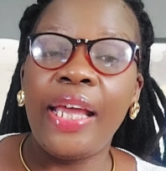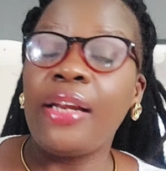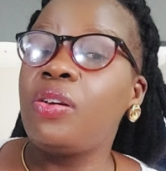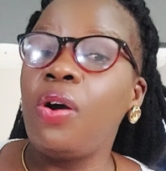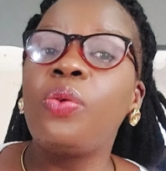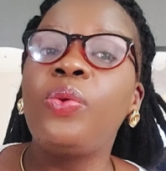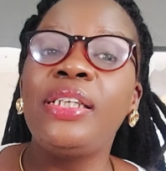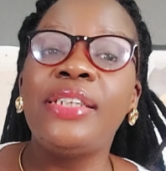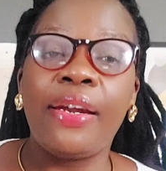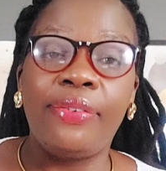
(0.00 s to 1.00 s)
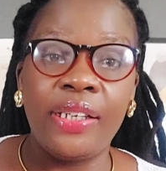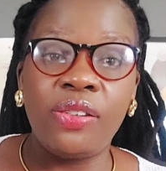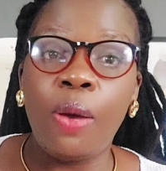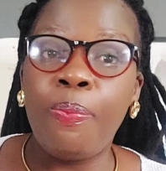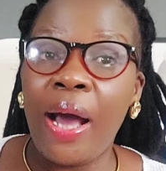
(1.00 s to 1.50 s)
And God will
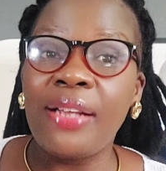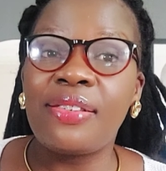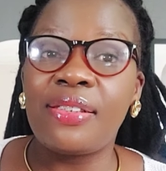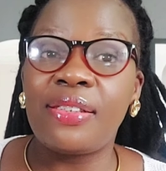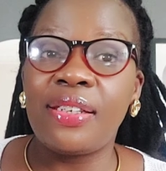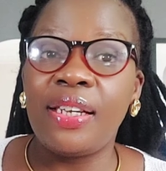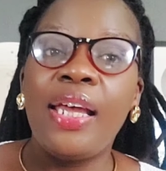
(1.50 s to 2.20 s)
direct your paths.